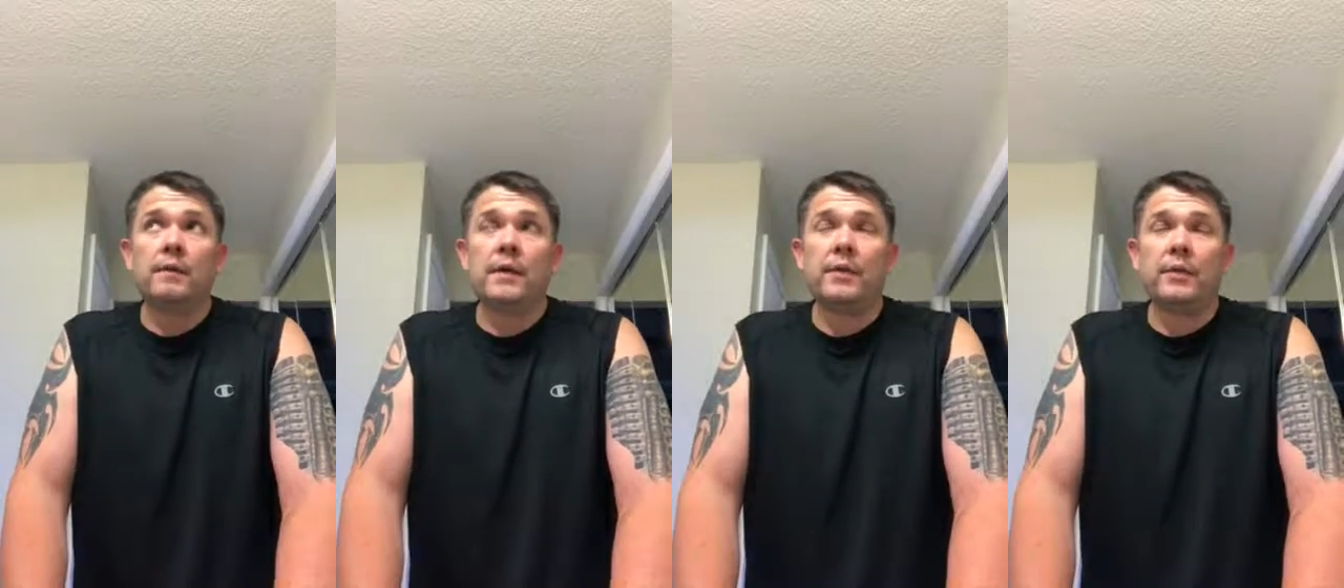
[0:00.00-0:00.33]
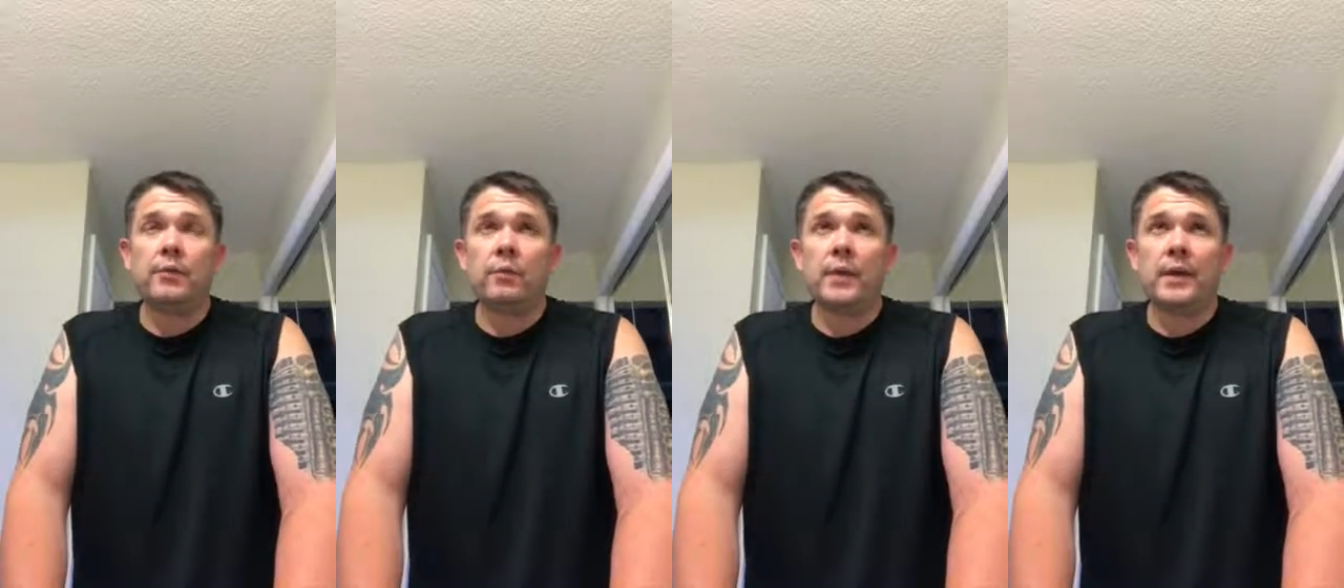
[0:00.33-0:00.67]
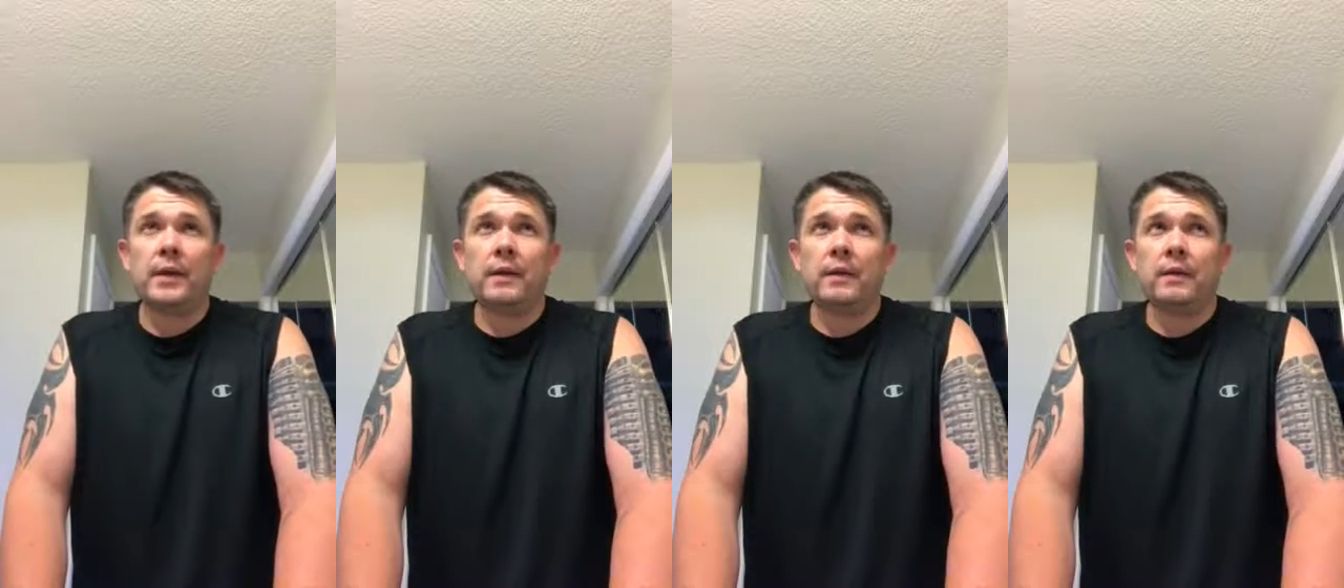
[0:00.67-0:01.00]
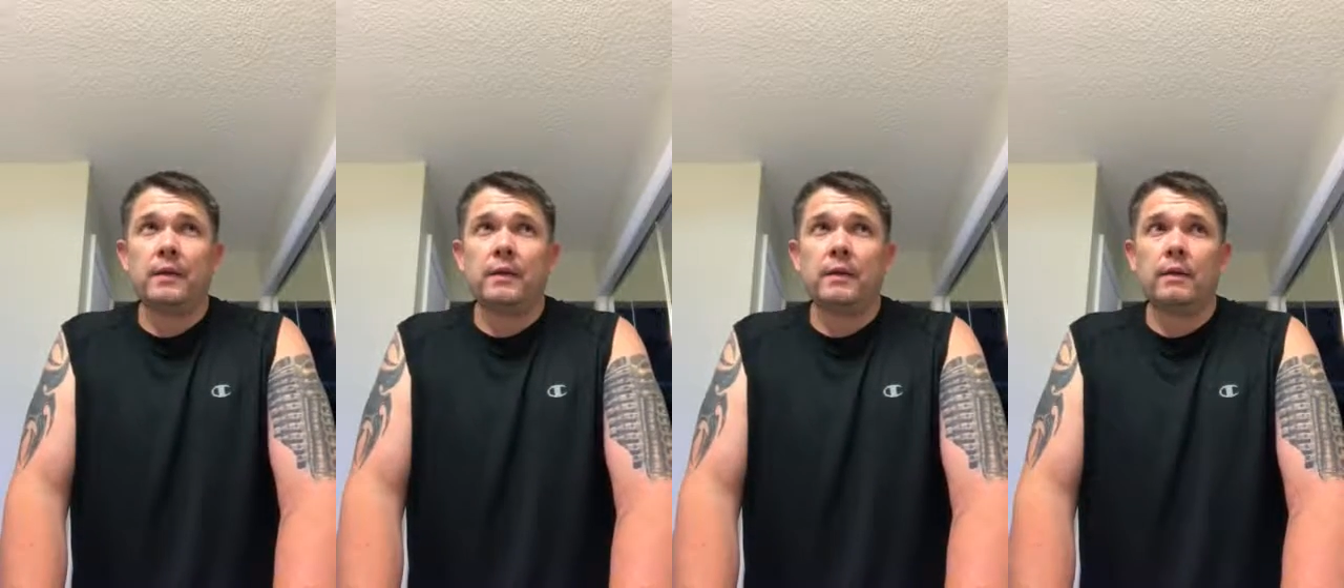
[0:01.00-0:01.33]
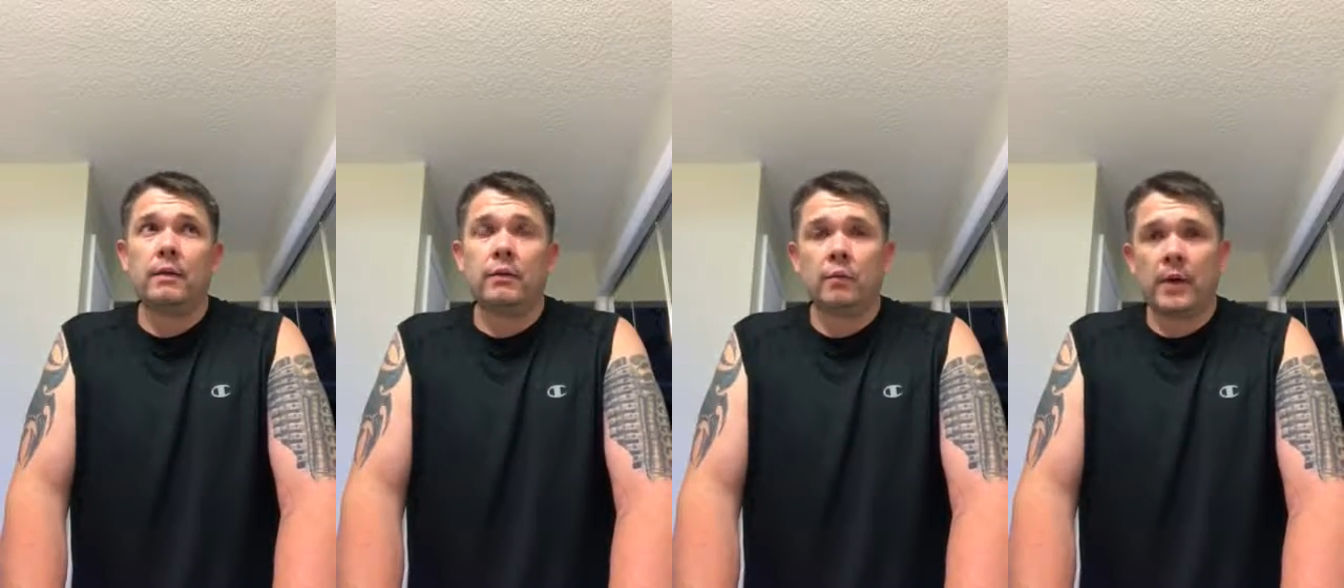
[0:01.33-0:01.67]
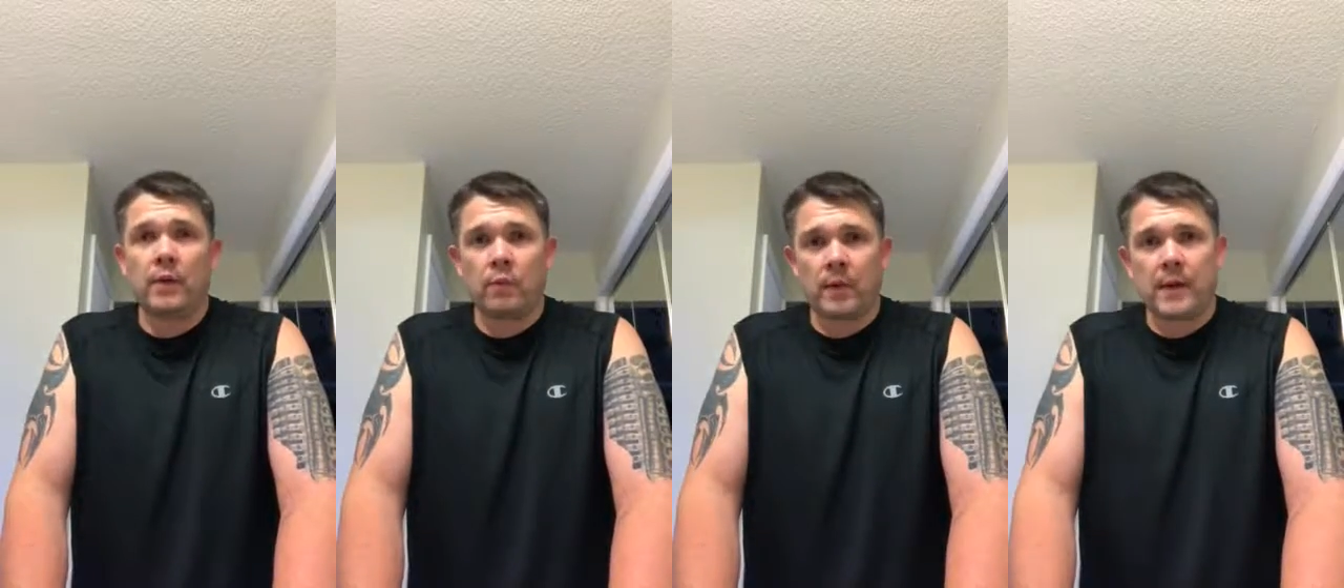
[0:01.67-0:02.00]
had
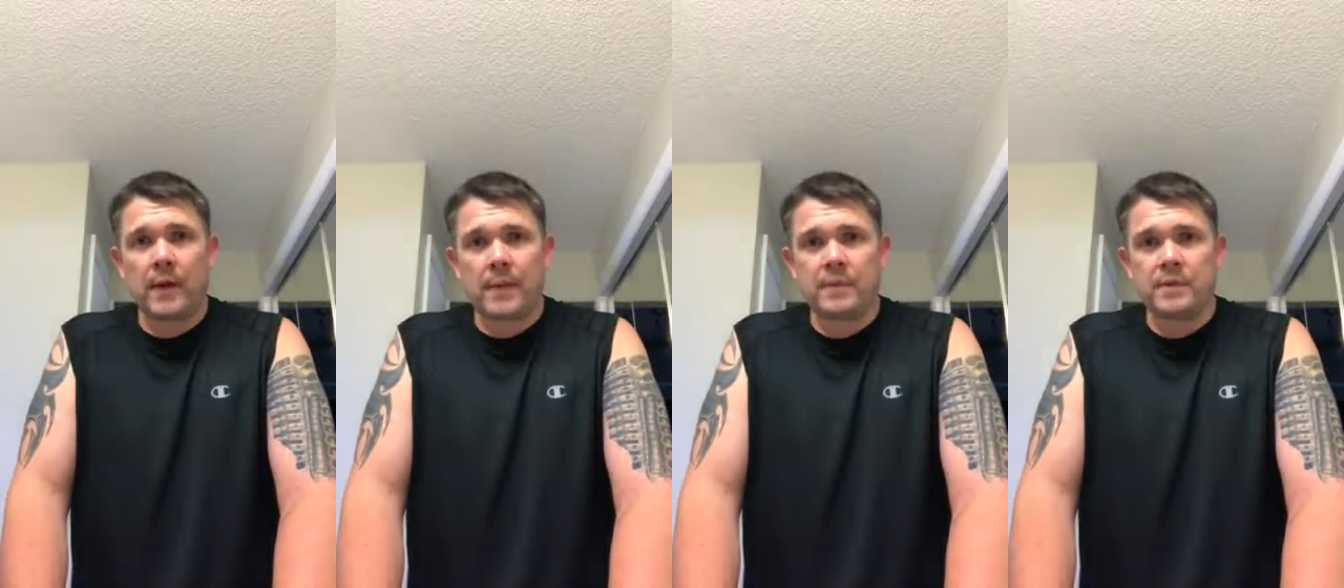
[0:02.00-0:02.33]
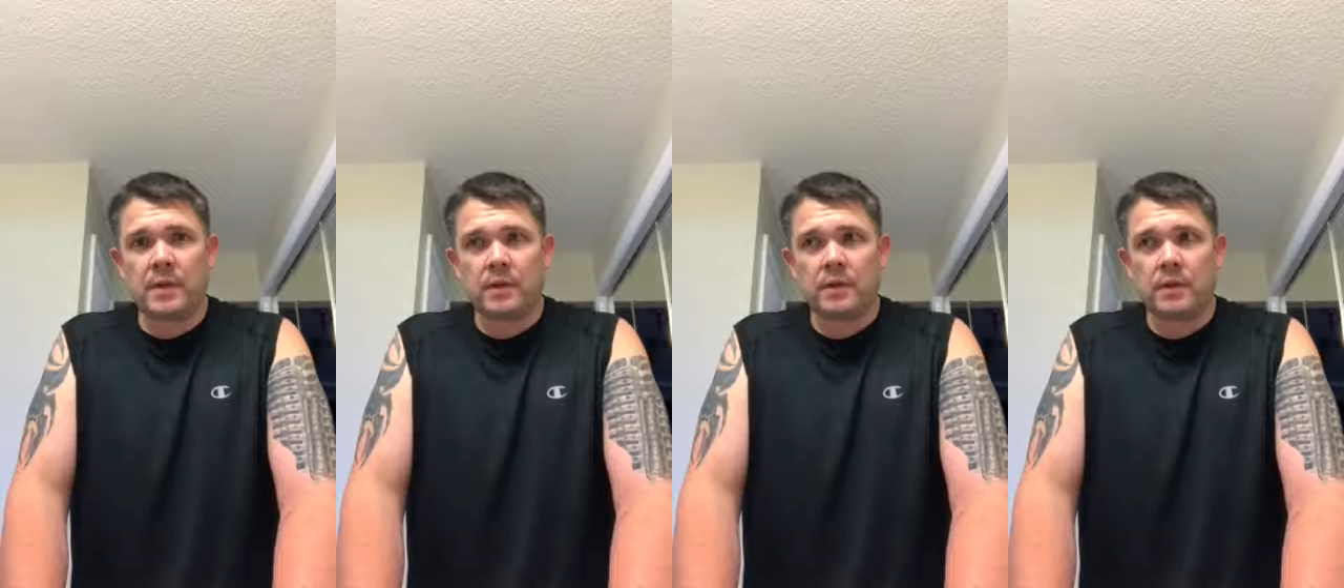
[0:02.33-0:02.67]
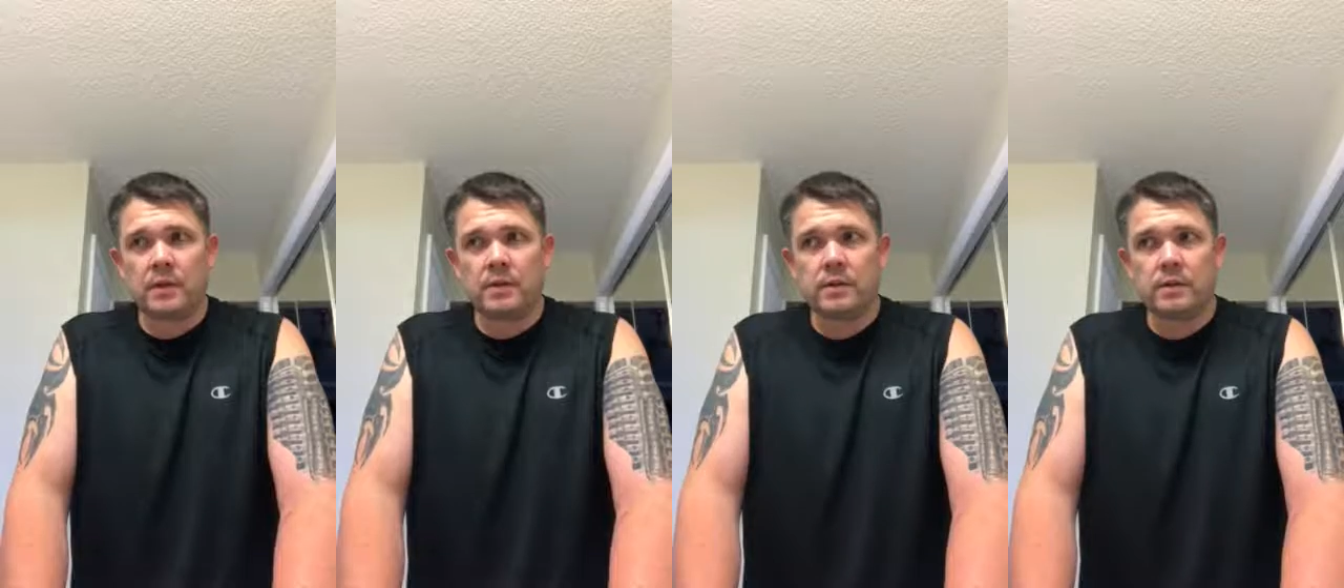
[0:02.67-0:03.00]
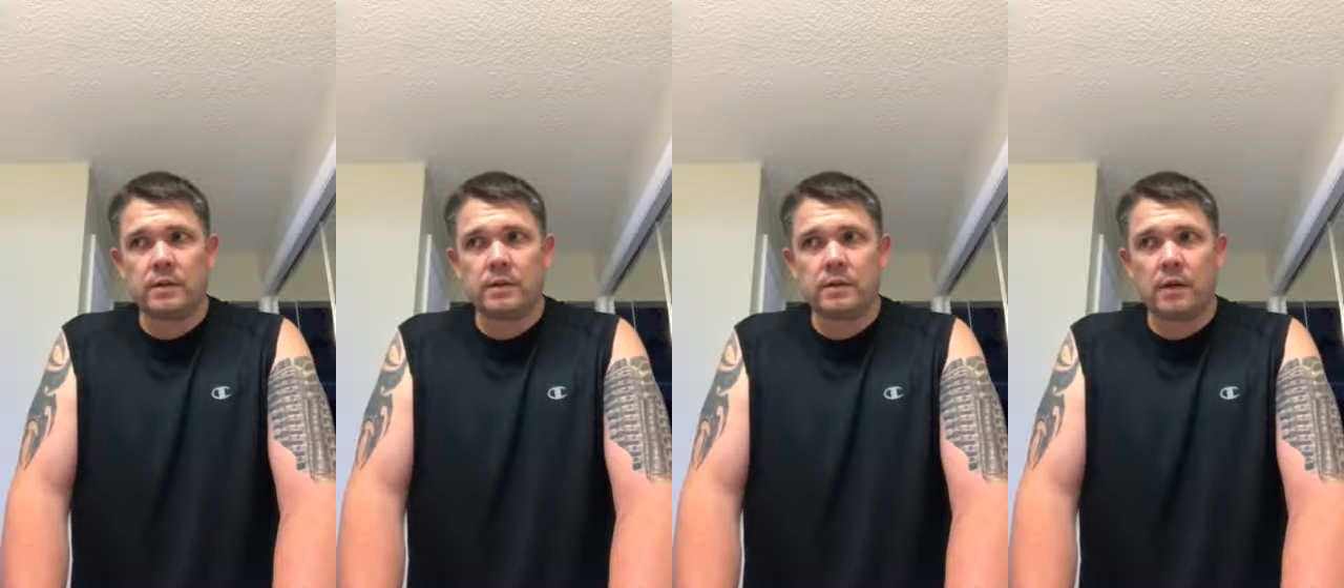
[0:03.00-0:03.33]
three rehab sessions.